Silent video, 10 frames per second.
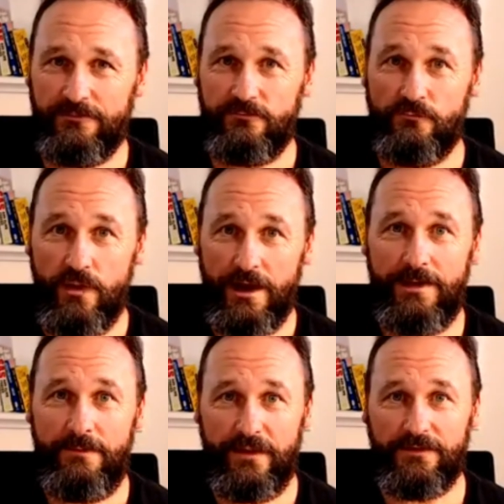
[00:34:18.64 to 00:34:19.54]

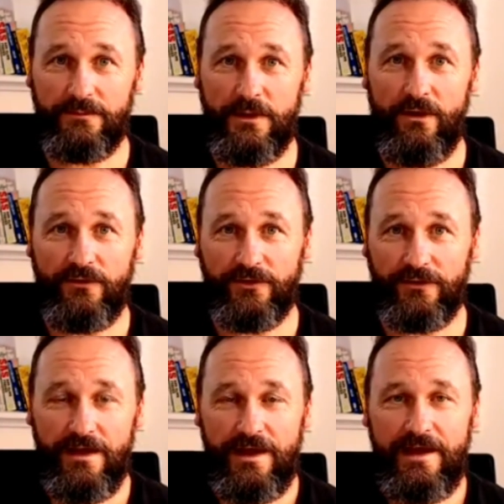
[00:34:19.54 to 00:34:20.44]
really pisses me off,
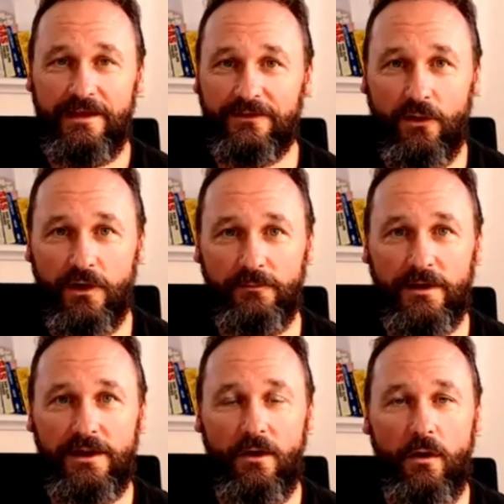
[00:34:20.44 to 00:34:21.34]
because inside
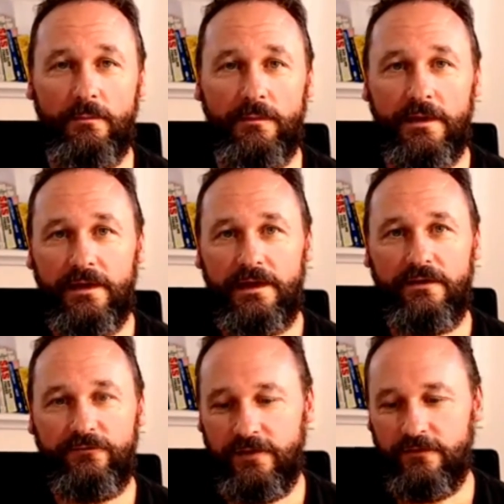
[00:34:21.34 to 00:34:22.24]
me,
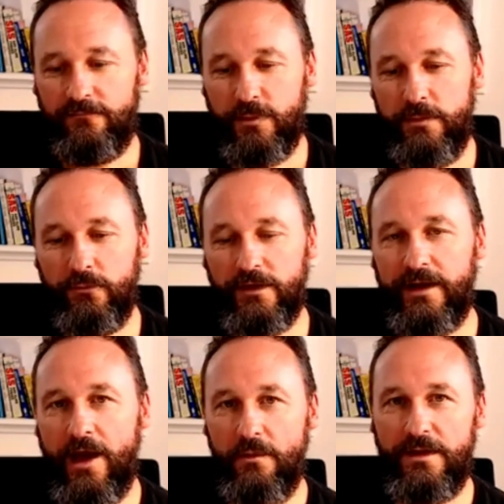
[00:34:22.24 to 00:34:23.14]
if people that
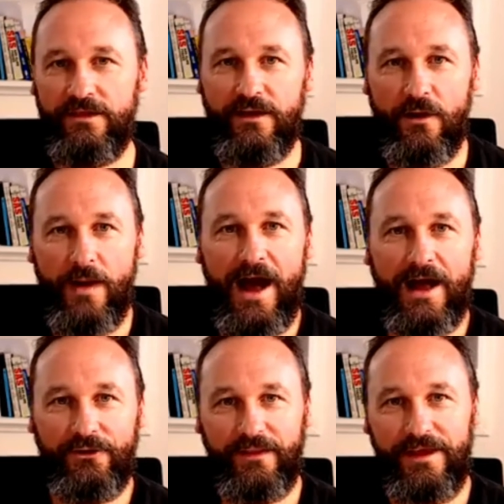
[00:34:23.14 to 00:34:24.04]
know me think I'm
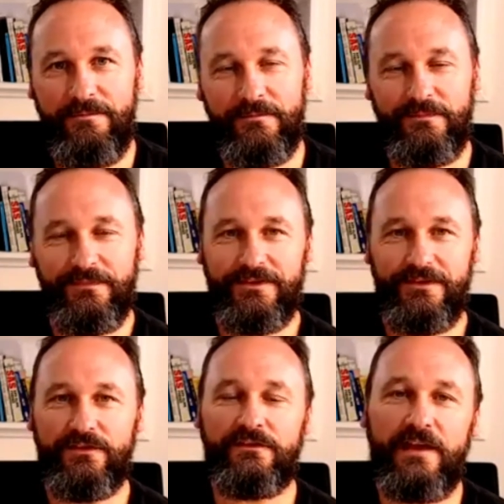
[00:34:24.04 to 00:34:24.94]
hard on them,
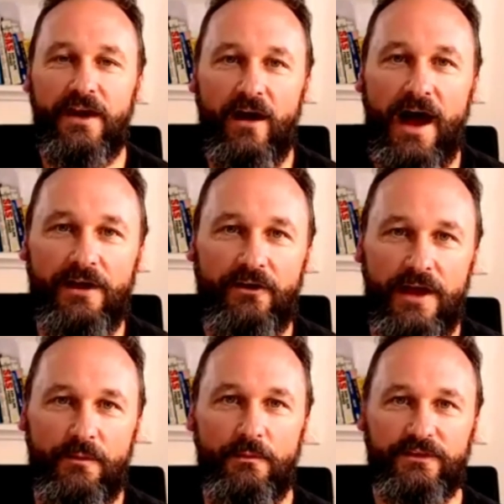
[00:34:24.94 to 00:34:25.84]
you should see how hard I
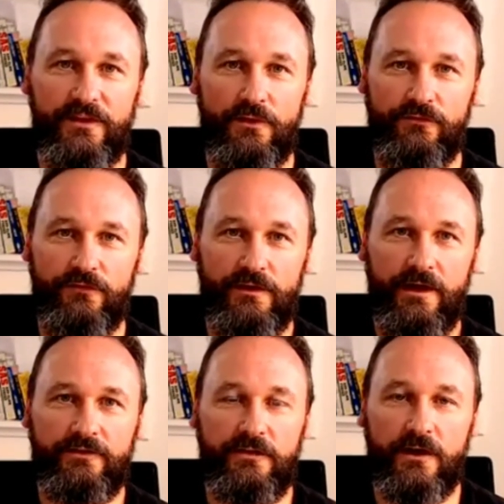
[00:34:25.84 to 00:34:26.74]
am on myself.
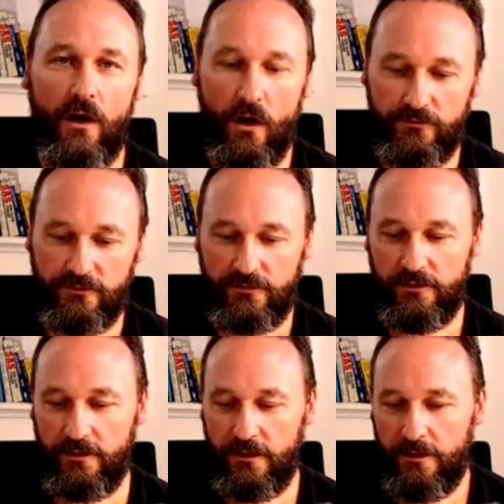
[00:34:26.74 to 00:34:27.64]
It's the
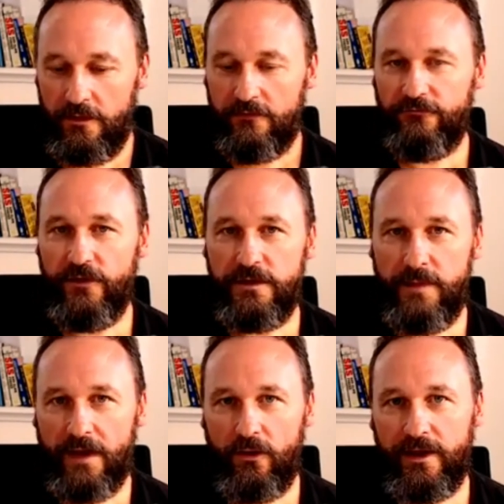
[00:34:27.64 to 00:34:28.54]
constant
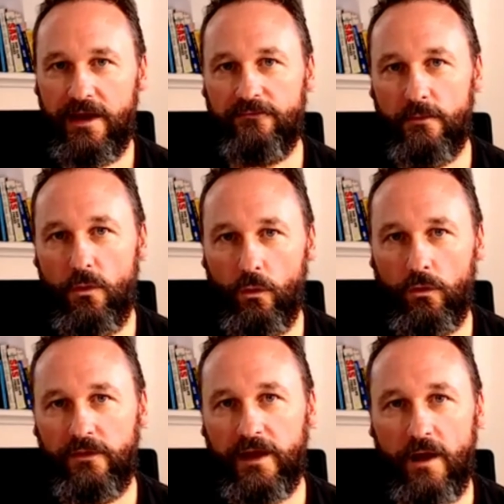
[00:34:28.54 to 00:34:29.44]
feedback I get from
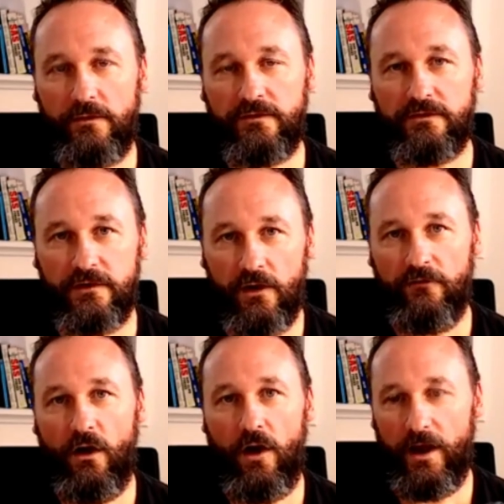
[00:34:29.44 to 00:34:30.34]
all of the coaches that
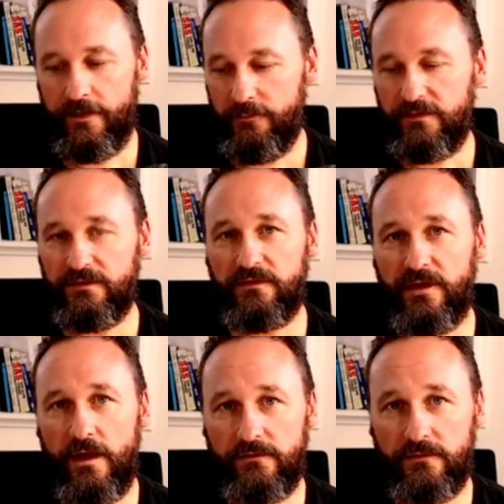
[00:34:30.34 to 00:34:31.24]
I've hired, business
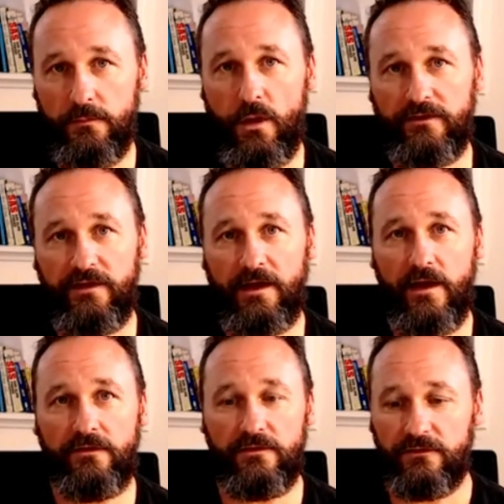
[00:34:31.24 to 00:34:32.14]
coaches, mindset
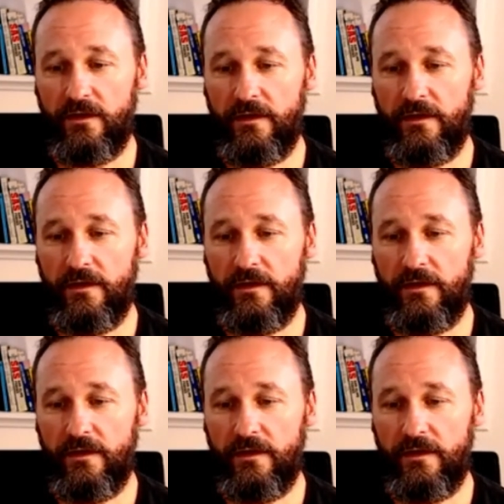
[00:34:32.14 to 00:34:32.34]
coaches.